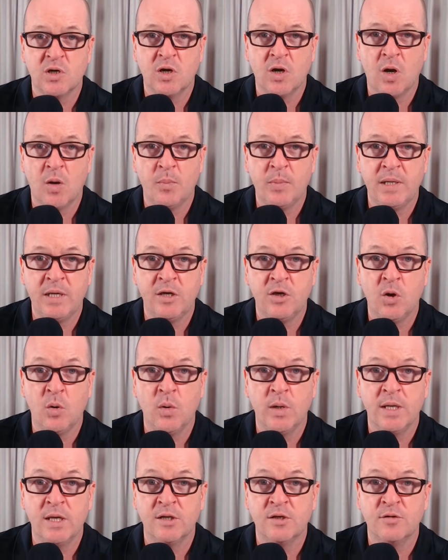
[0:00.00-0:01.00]
copy
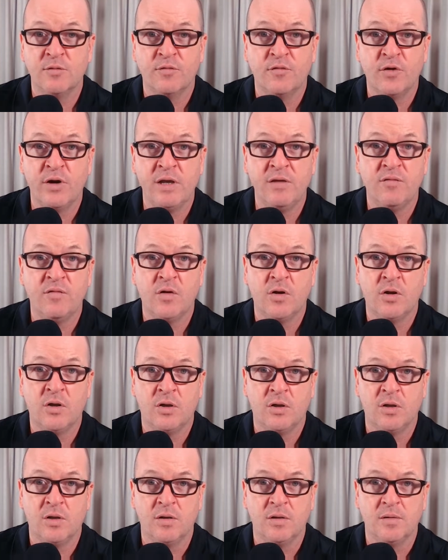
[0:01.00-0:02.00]
going into free
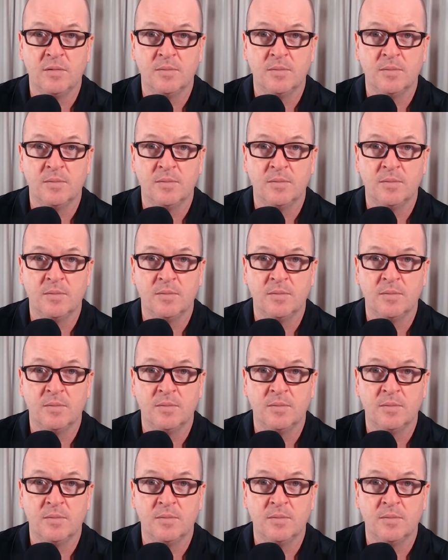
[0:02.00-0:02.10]
fall.